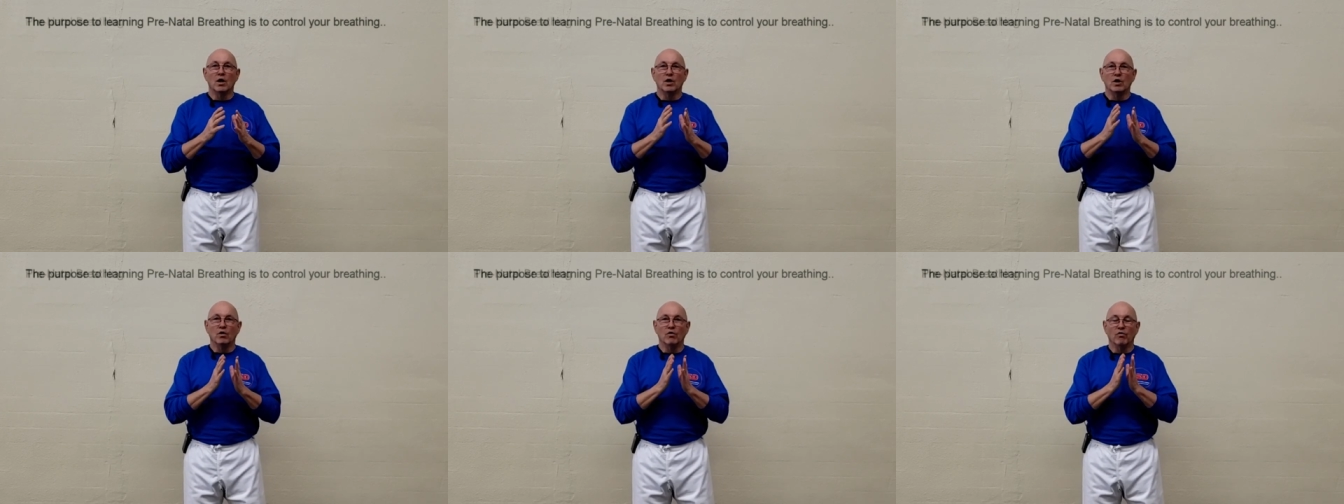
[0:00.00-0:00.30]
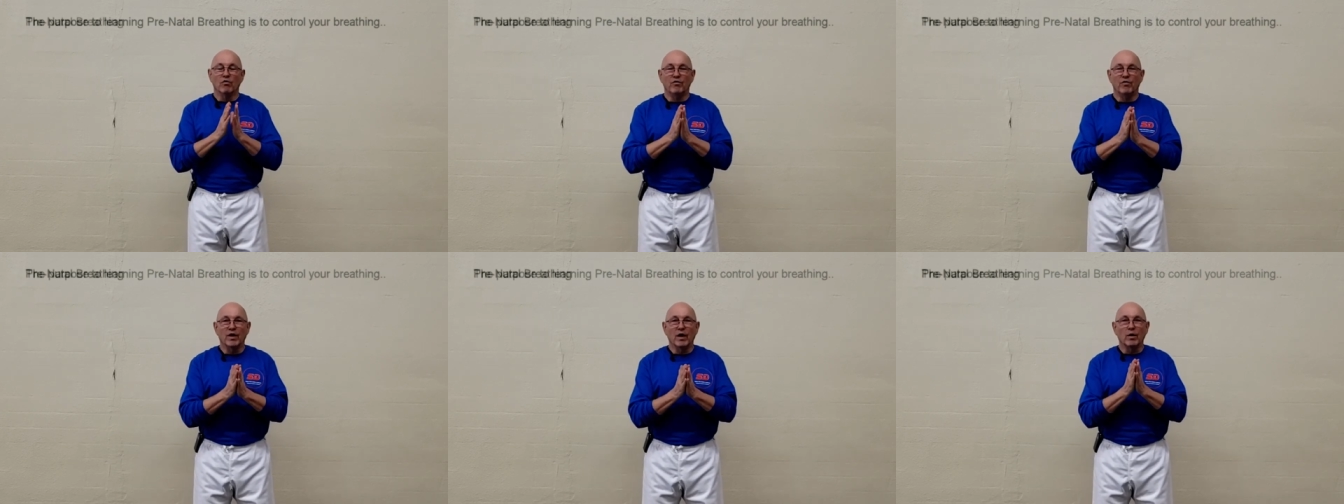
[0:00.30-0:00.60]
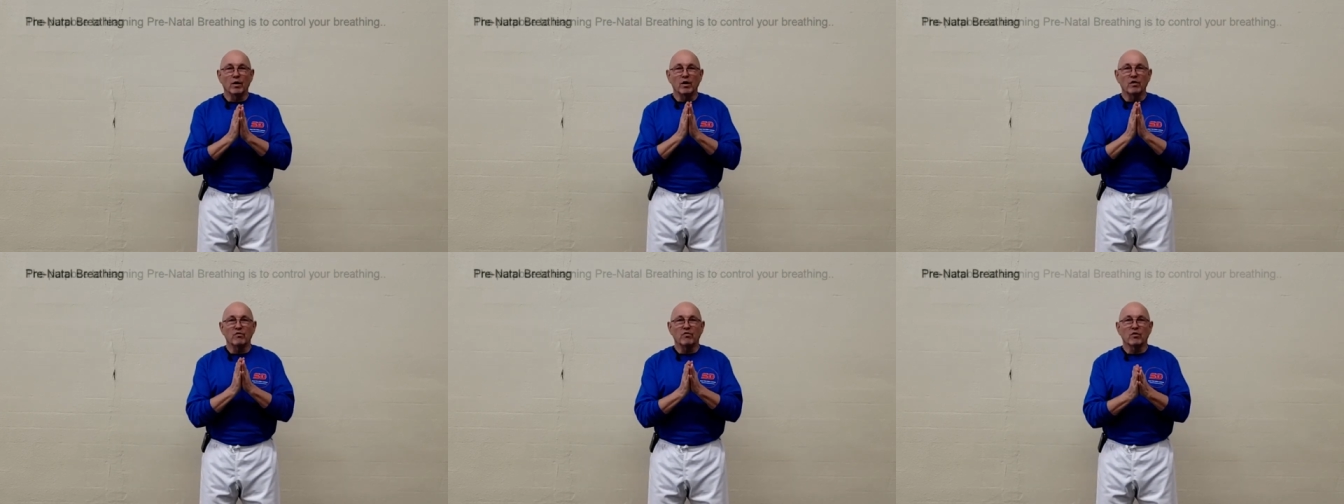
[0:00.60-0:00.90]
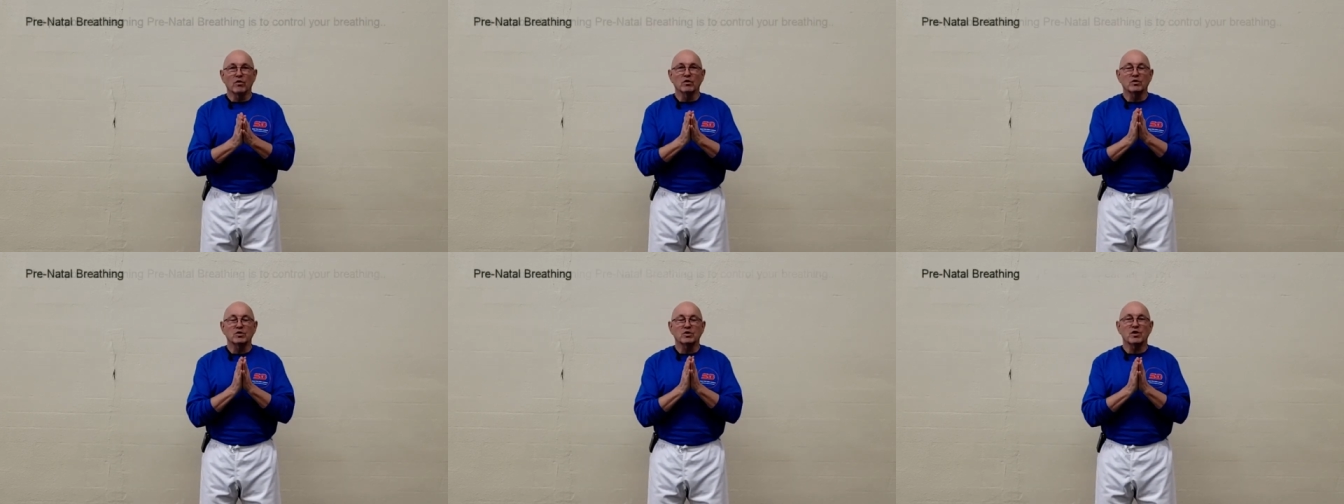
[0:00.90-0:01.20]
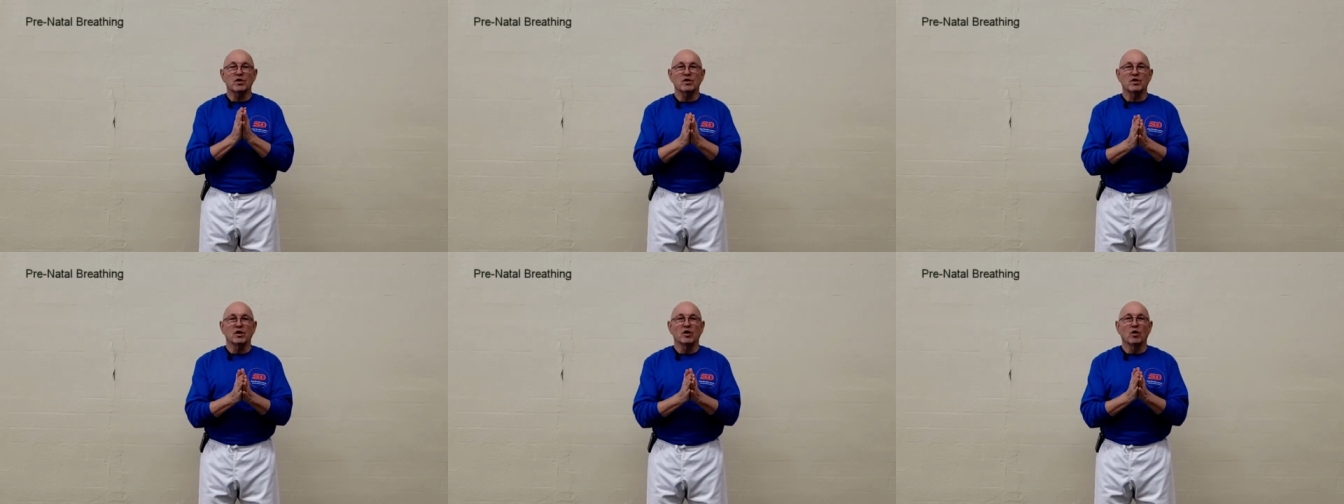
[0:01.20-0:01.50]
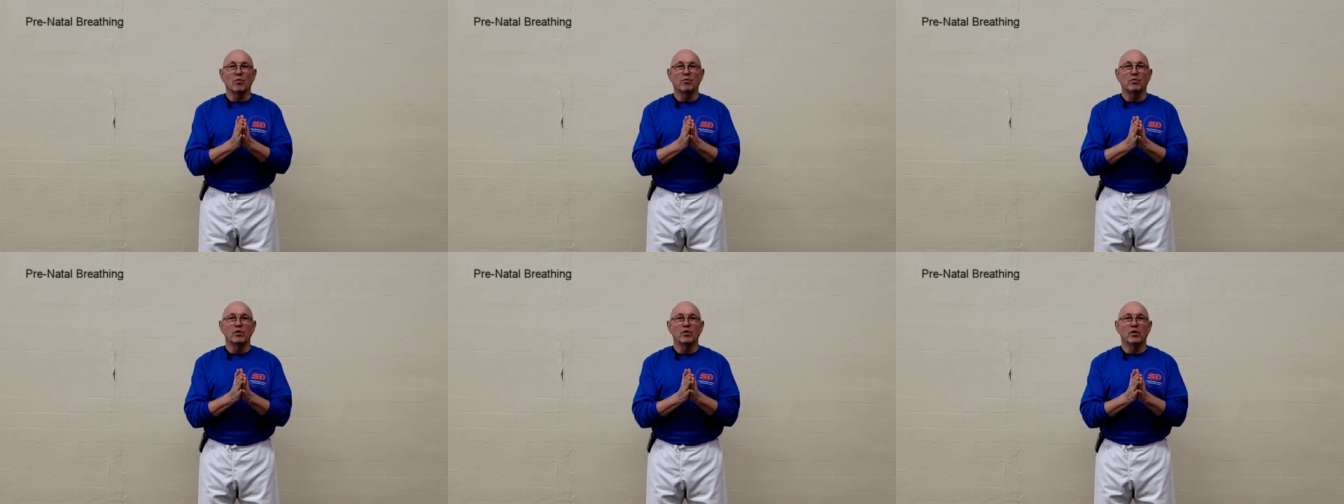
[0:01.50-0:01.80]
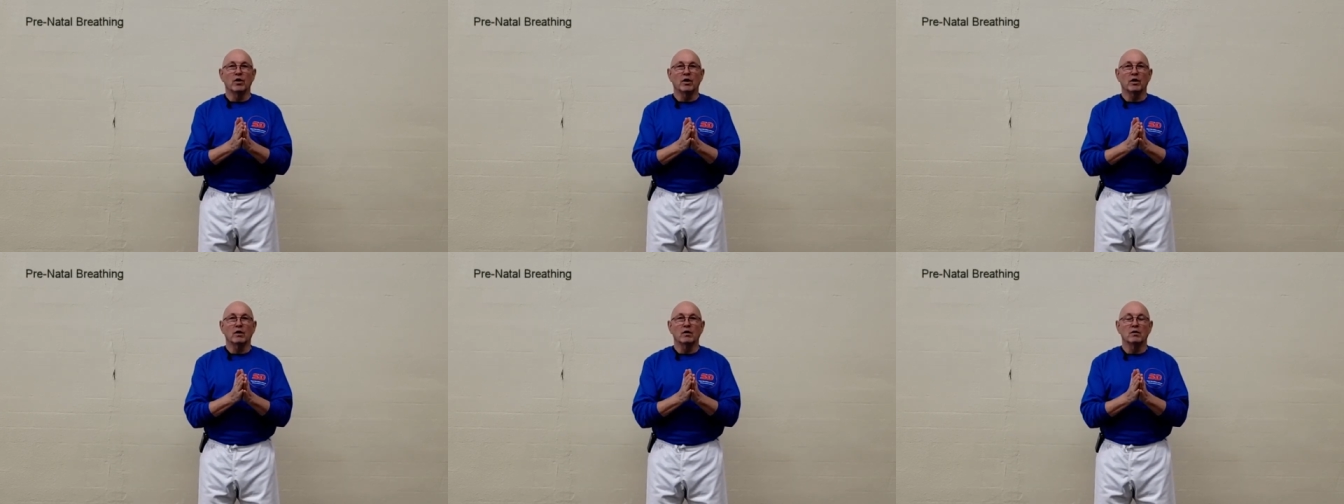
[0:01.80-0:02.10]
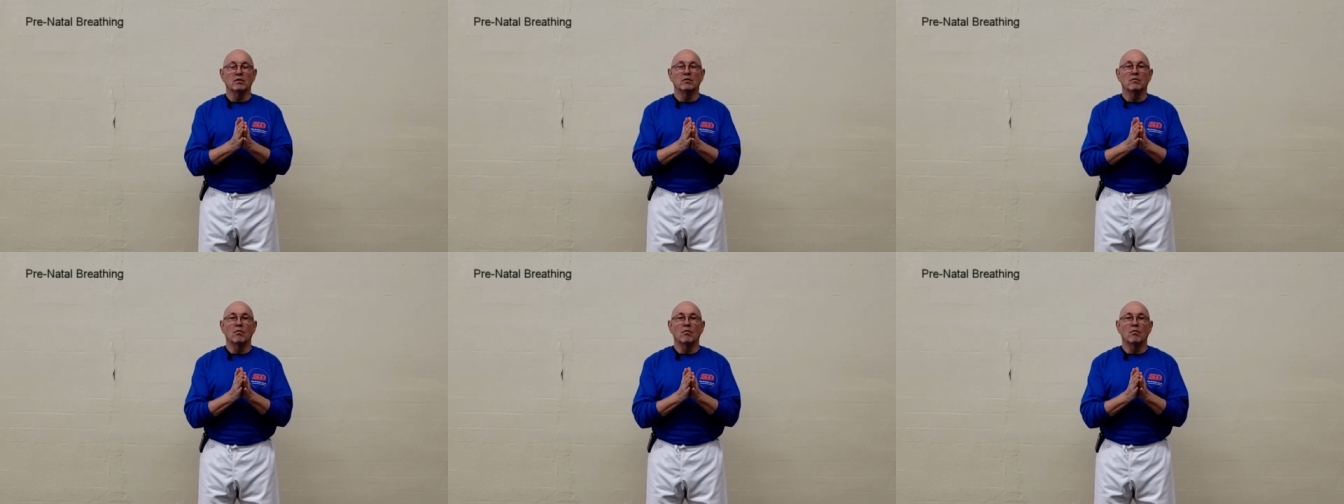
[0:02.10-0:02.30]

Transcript: your very first therapeutic